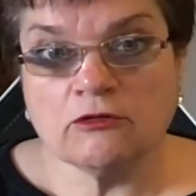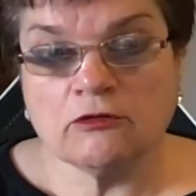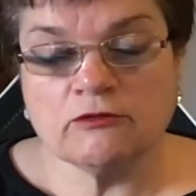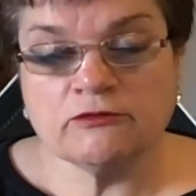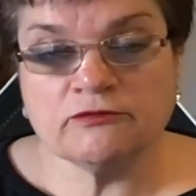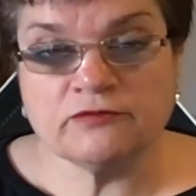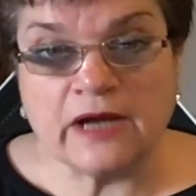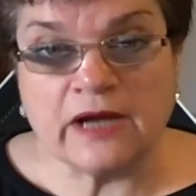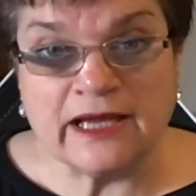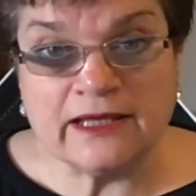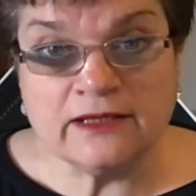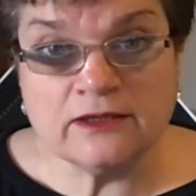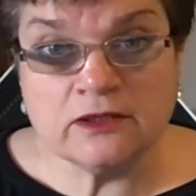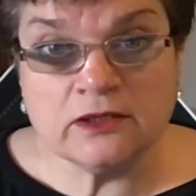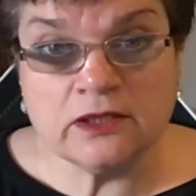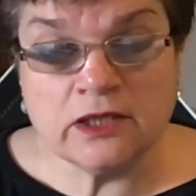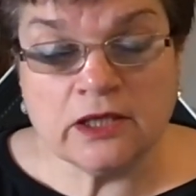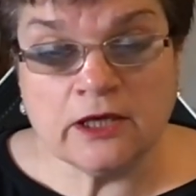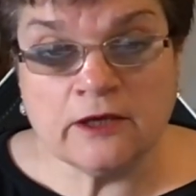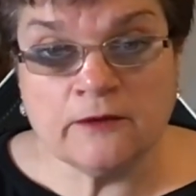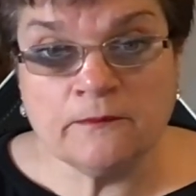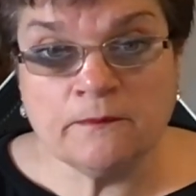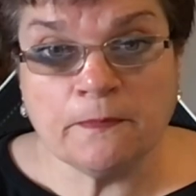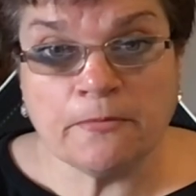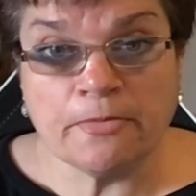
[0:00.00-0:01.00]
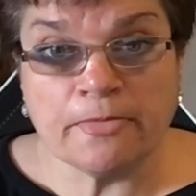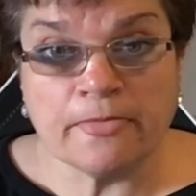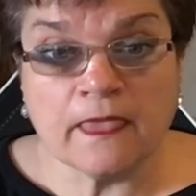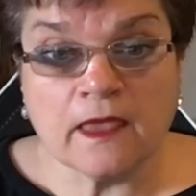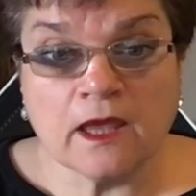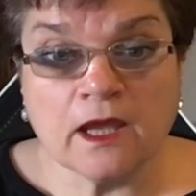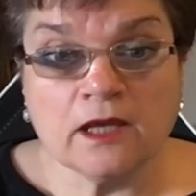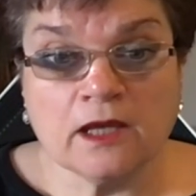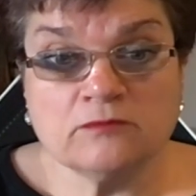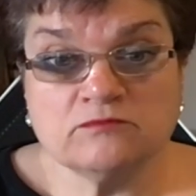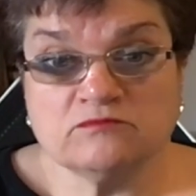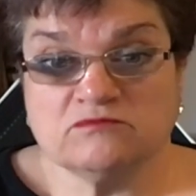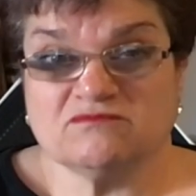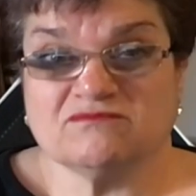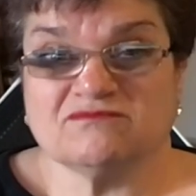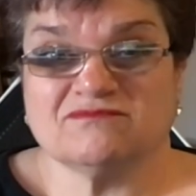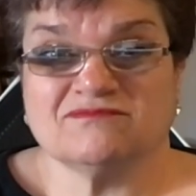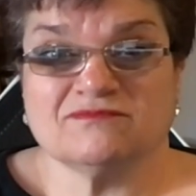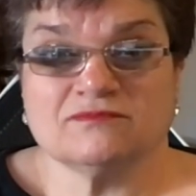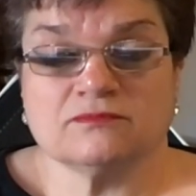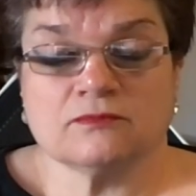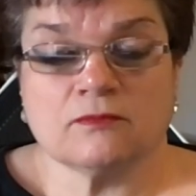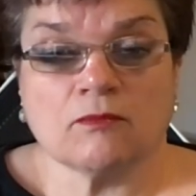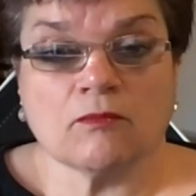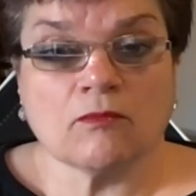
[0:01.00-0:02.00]
Finally,
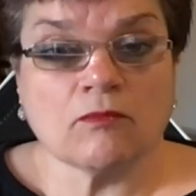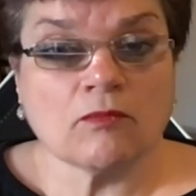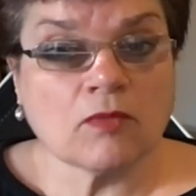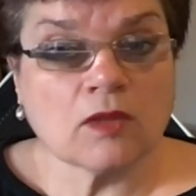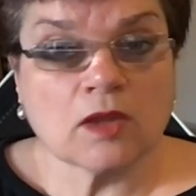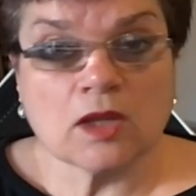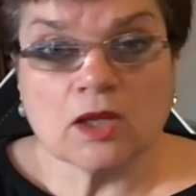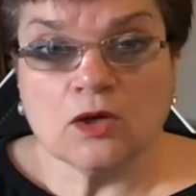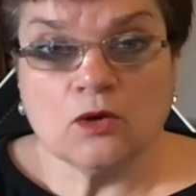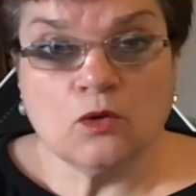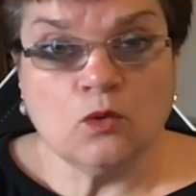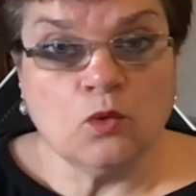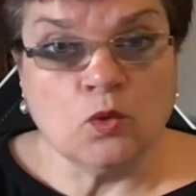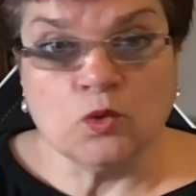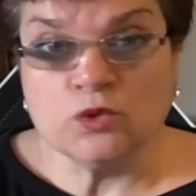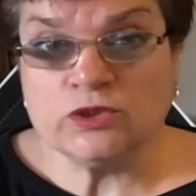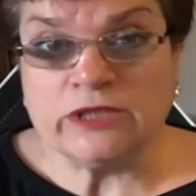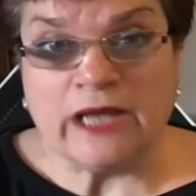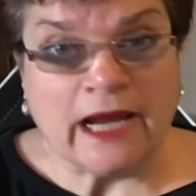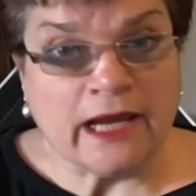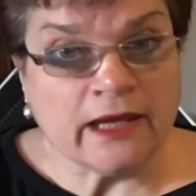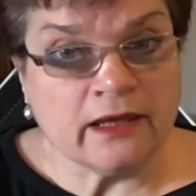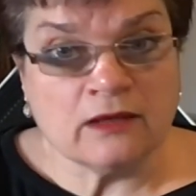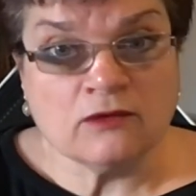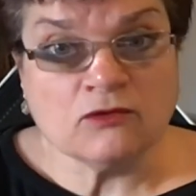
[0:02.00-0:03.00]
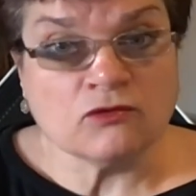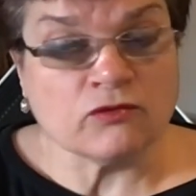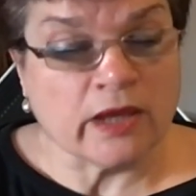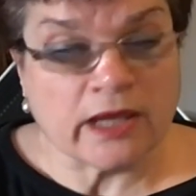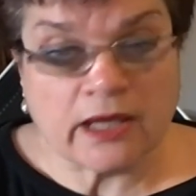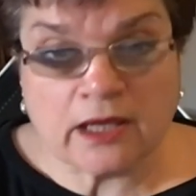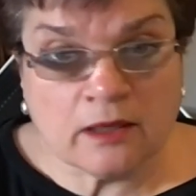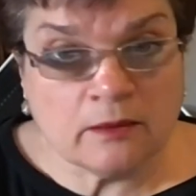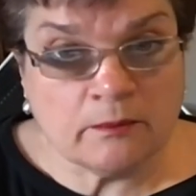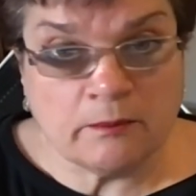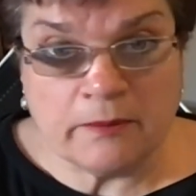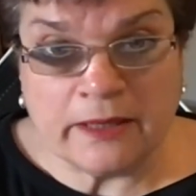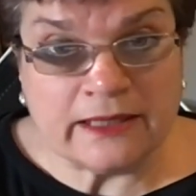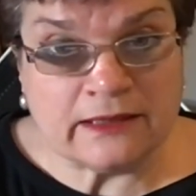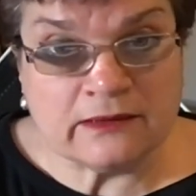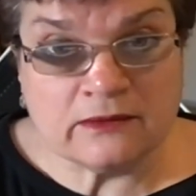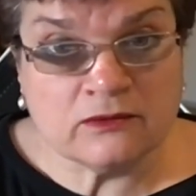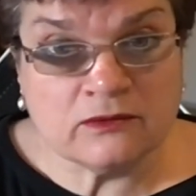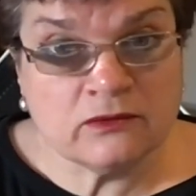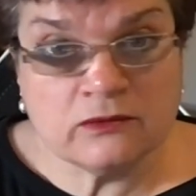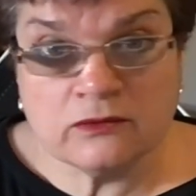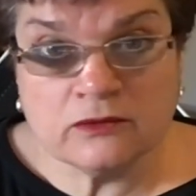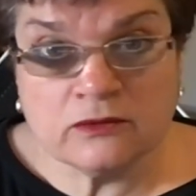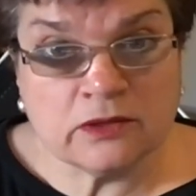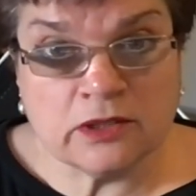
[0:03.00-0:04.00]
would I
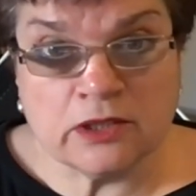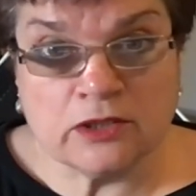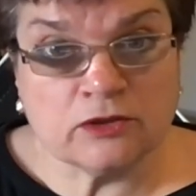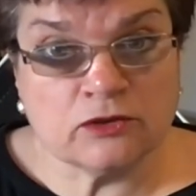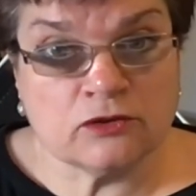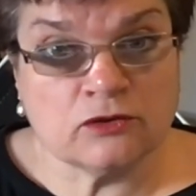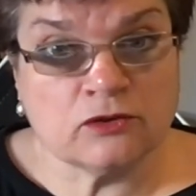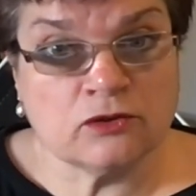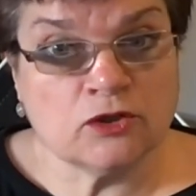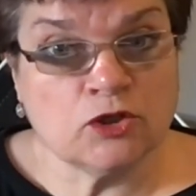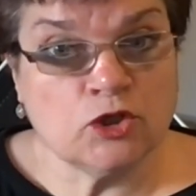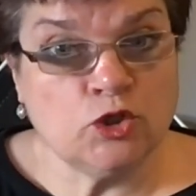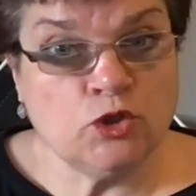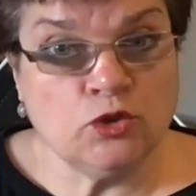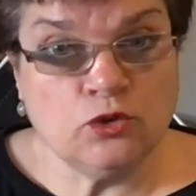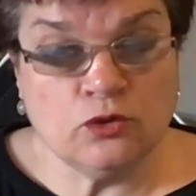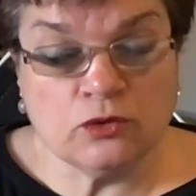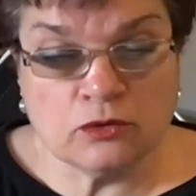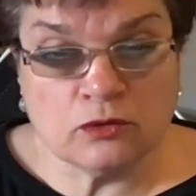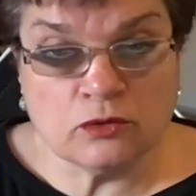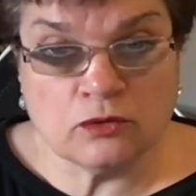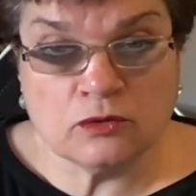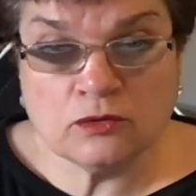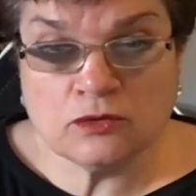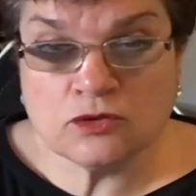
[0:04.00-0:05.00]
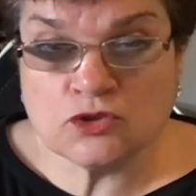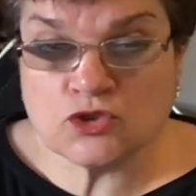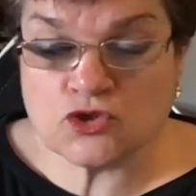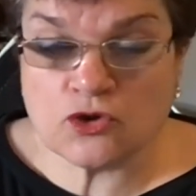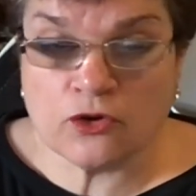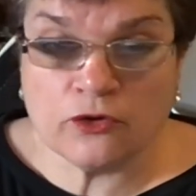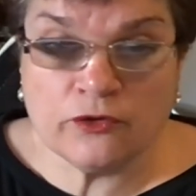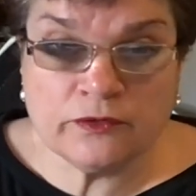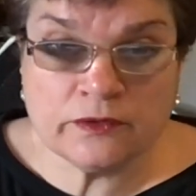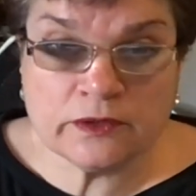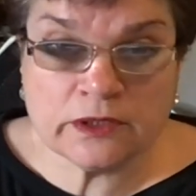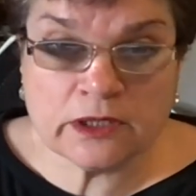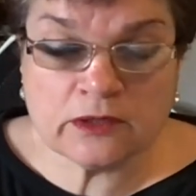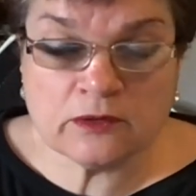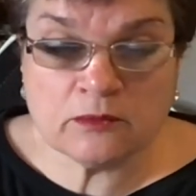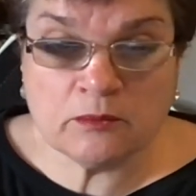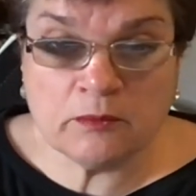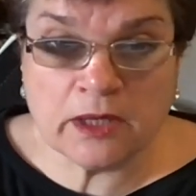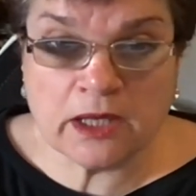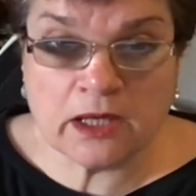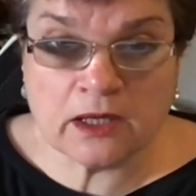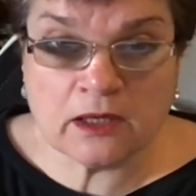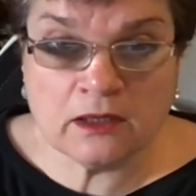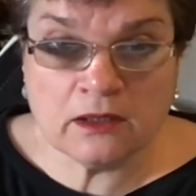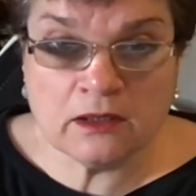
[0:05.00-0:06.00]
recommend that you join
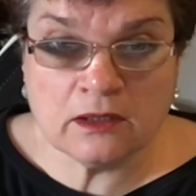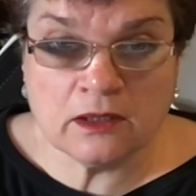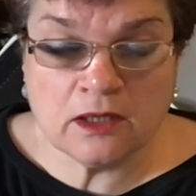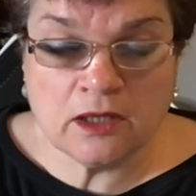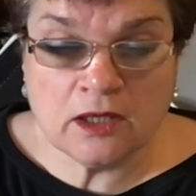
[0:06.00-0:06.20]
Nutmeg?